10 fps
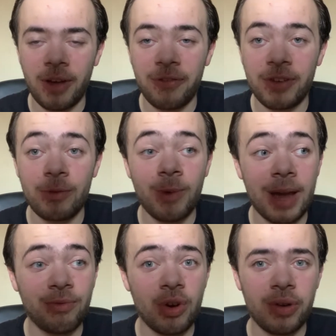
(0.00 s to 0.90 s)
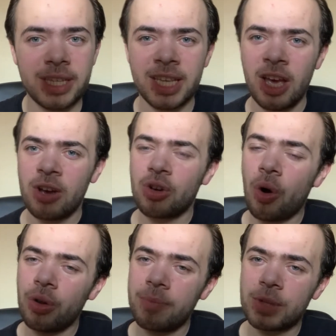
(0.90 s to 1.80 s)
I think Wayne Rooney's
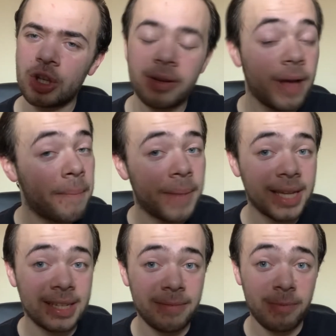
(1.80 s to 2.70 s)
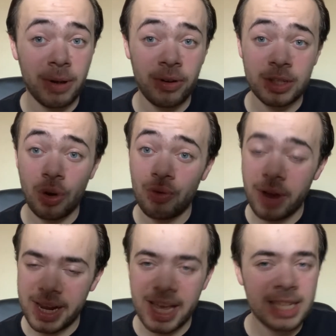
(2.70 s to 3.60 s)
got them to amass enough points already,